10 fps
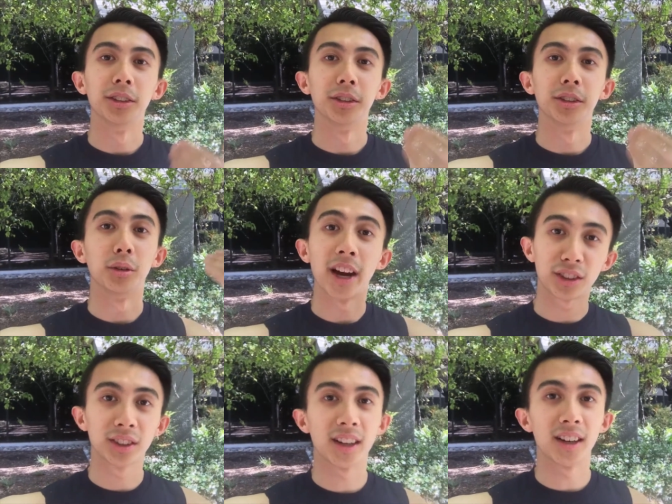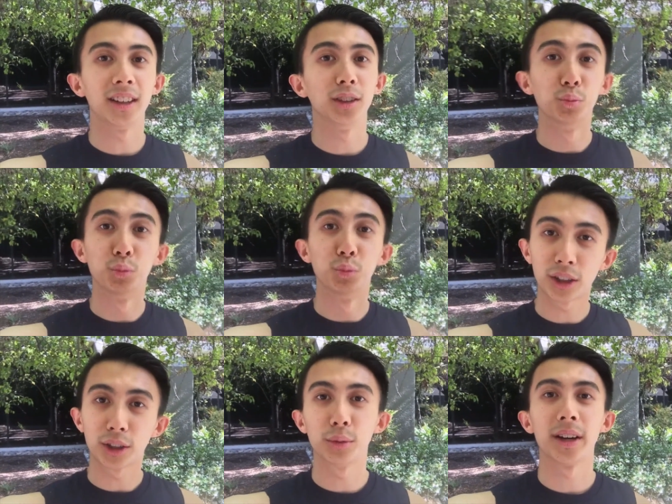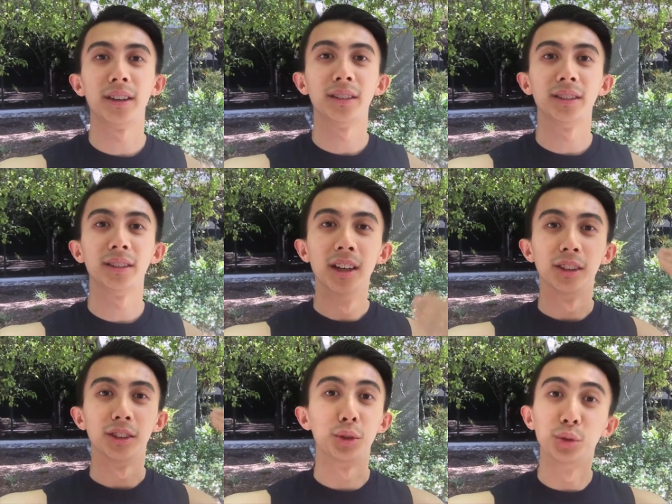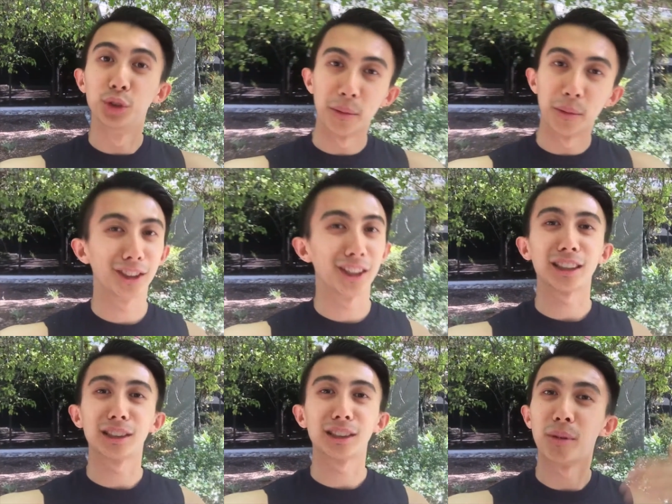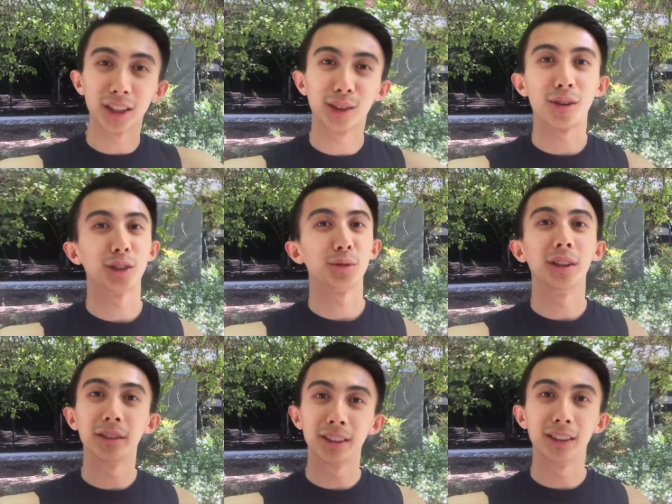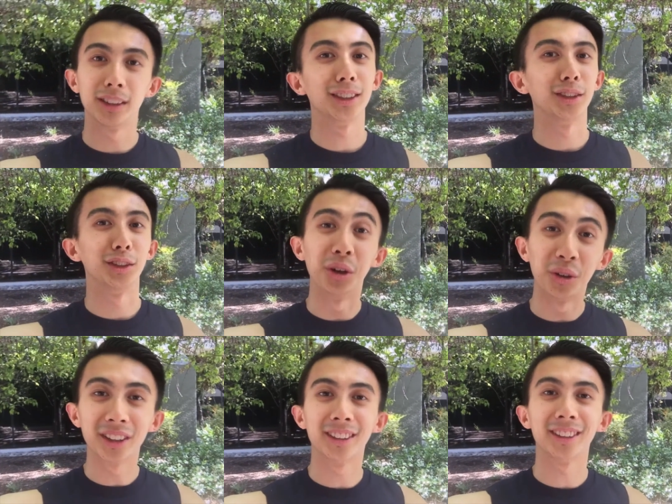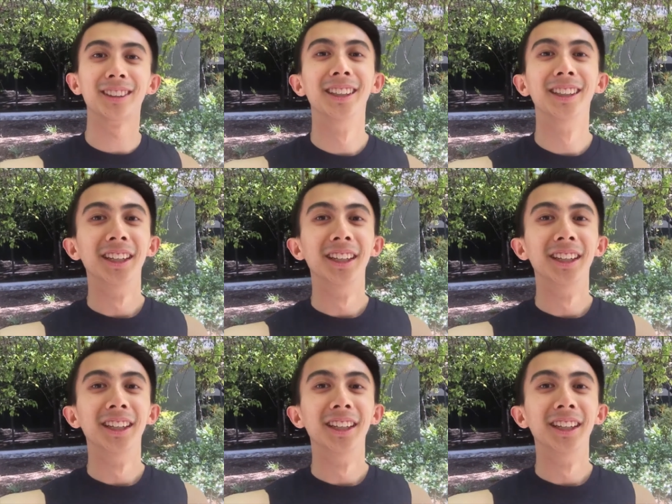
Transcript: you know, exercise, walk around, do jumping jacks, body squats, whatever it is, yoga.